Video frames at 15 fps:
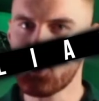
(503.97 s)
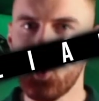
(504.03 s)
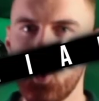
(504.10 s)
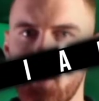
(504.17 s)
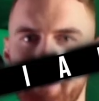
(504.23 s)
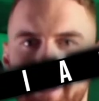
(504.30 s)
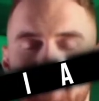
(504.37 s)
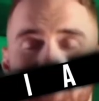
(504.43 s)
of
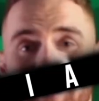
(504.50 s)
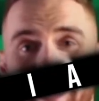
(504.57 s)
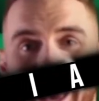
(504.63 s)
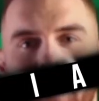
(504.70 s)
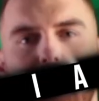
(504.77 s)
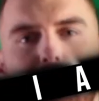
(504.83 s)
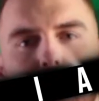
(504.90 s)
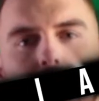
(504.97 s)
school because he
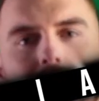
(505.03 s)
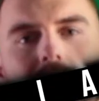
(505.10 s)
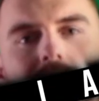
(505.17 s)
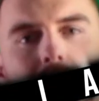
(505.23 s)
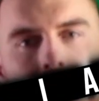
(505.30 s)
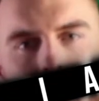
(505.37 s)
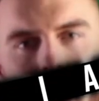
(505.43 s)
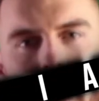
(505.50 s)
can't
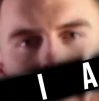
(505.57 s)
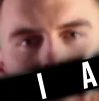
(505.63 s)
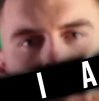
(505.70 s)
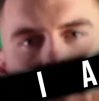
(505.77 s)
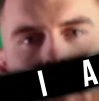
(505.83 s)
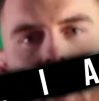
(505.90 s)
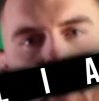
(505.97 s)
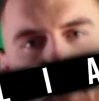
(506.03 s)
afford the
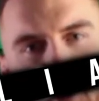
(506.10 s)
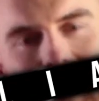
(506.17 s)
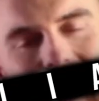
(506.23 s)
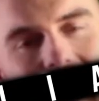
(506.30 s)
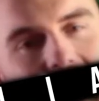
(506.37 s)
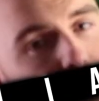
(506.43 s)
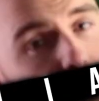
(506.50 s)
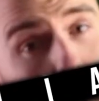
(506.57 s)
supplies.
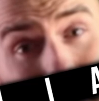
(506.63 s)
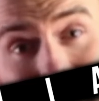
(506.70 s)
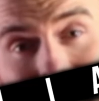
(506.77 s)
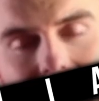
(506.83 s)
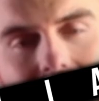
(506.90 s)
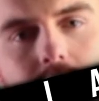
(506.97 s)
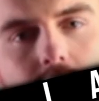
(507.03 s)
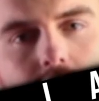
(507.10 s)
From the age of
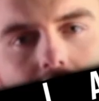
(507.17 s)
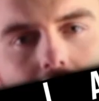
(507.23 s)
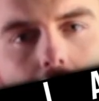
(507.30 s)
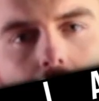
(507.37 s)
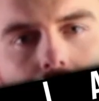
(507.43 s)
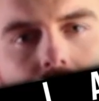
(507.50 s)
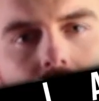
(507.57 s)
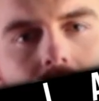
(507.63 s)
only 10
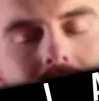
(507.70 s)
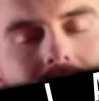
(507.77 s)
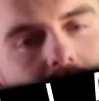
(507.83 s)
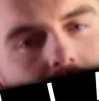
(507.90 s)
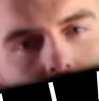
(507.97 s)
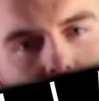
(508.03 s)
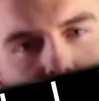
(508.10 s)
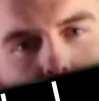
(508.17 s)
years old,
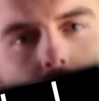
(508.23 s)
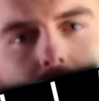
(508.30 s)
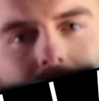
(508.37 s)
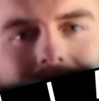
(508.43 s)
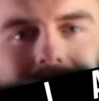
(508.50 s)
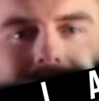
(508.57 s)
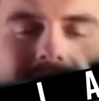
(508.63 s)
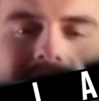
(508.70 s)
he starts
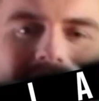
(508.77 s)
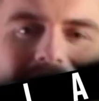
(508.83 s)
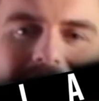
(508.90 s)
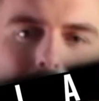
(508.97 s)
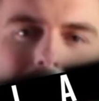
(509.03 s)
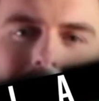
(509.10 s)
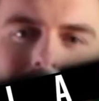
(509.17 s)
working in a sand